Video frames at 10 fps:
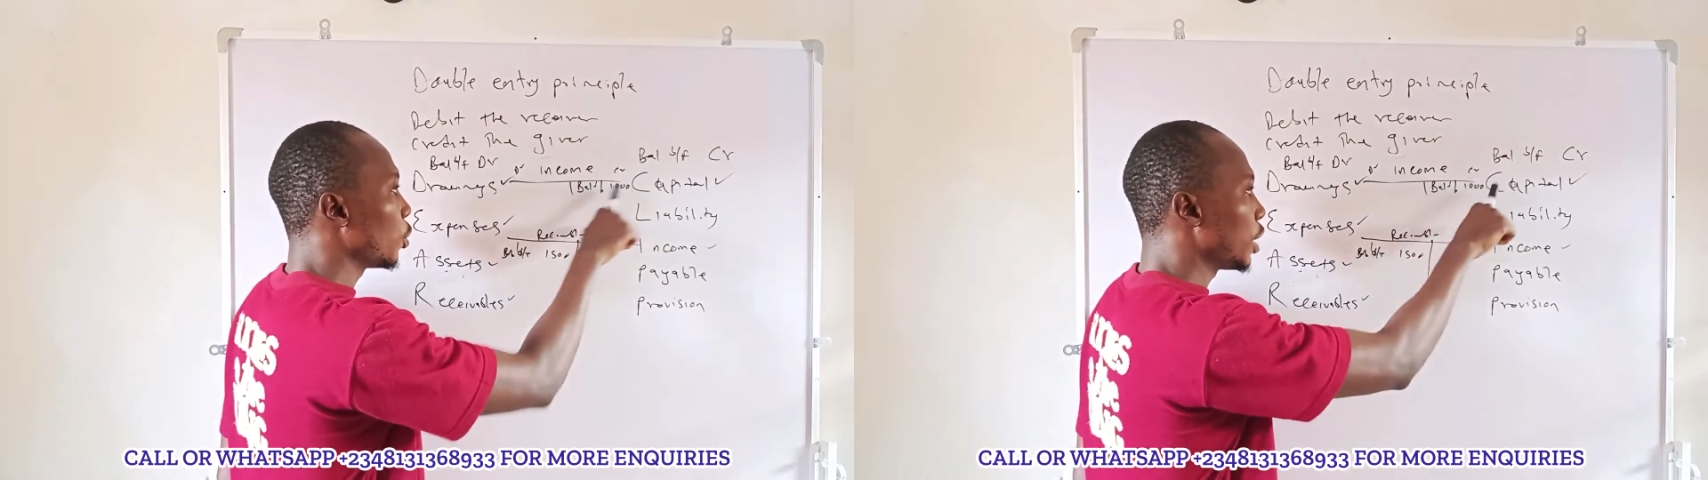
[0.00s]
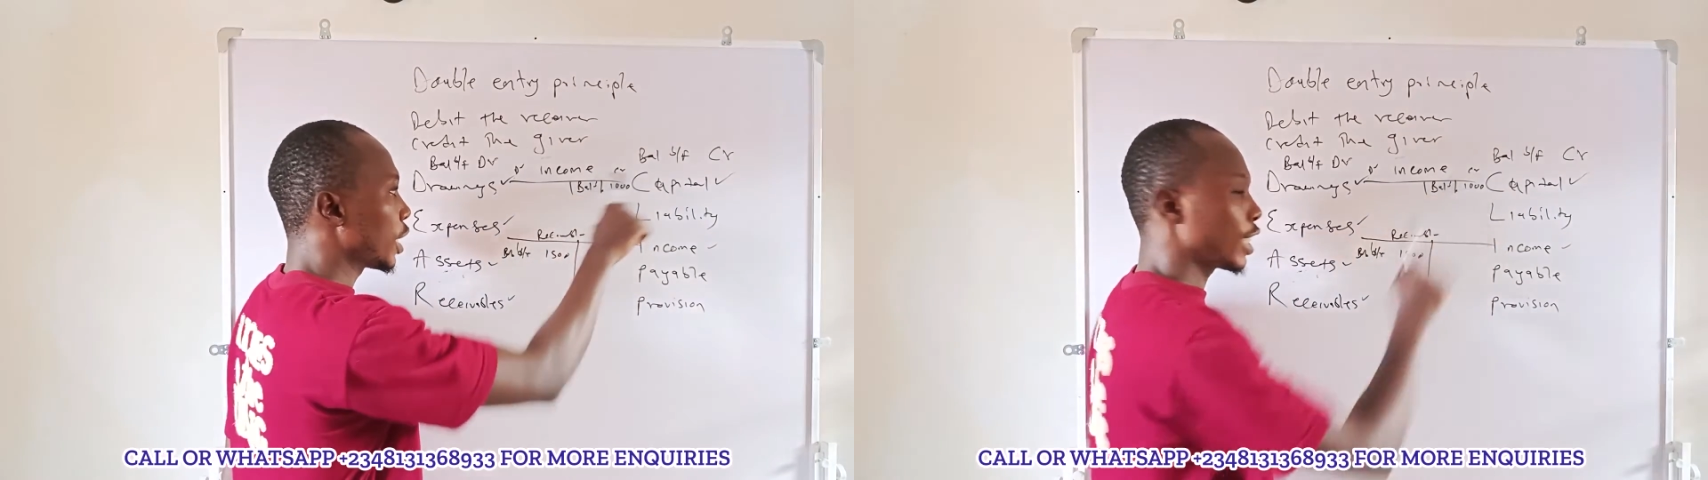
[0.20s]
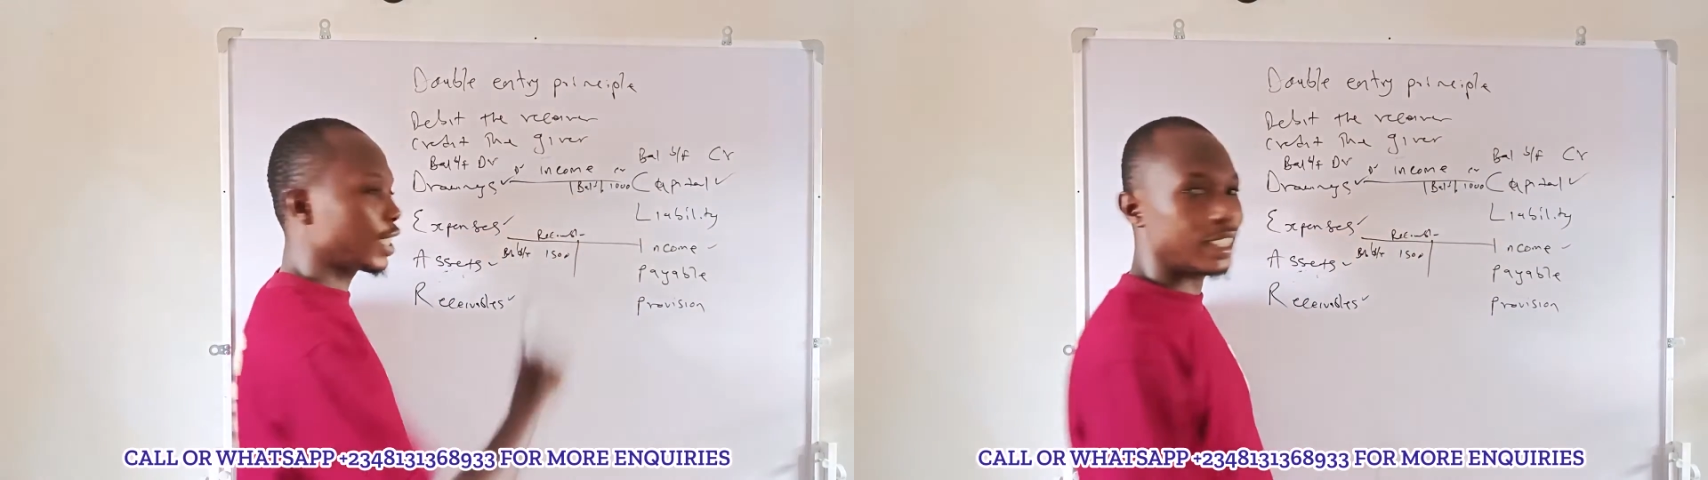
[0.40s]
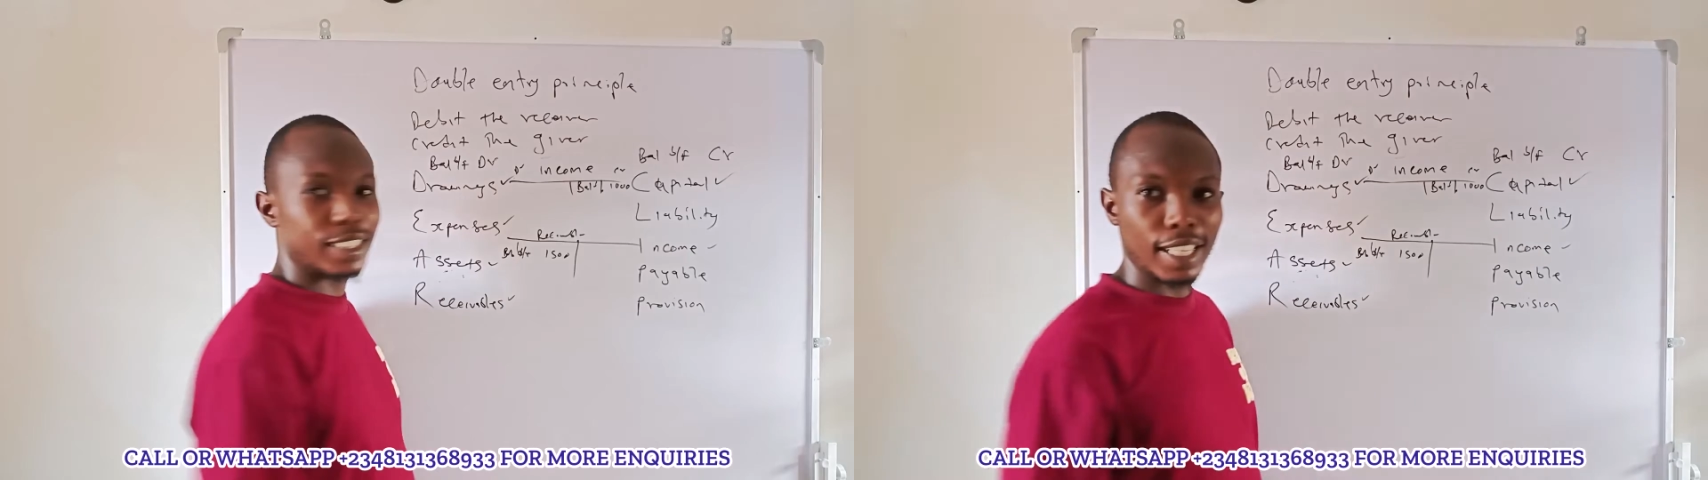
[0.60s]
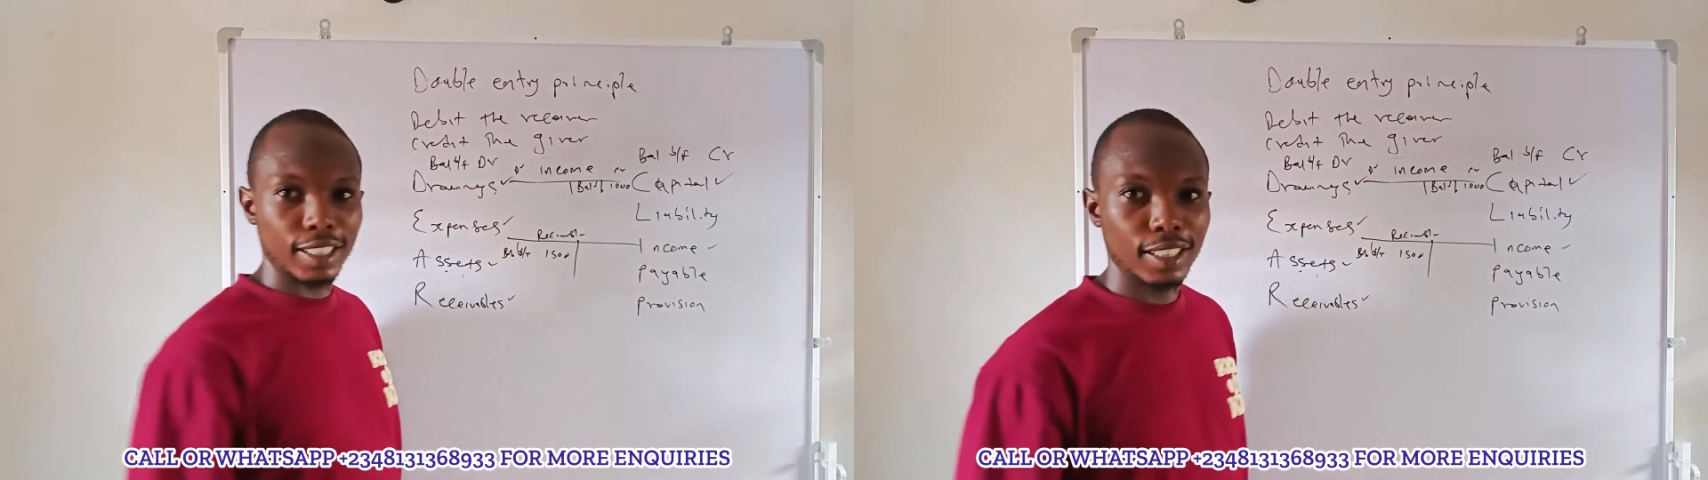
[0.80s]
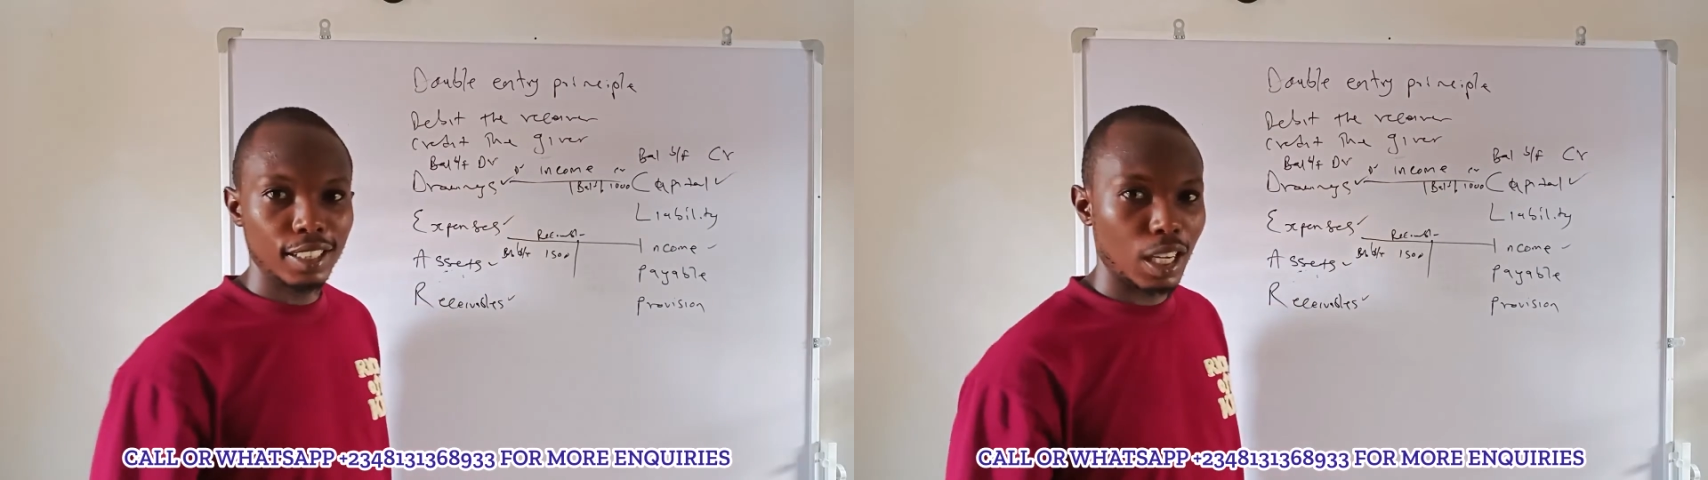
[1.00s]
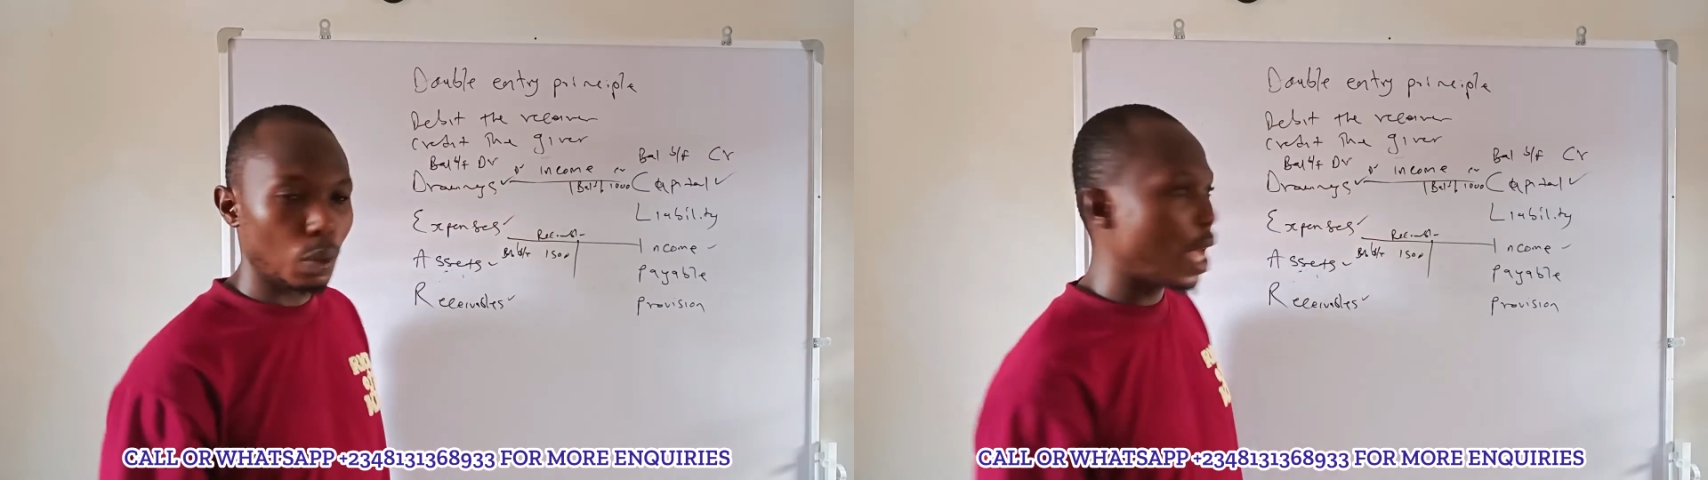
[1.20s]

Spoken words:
on the credit side and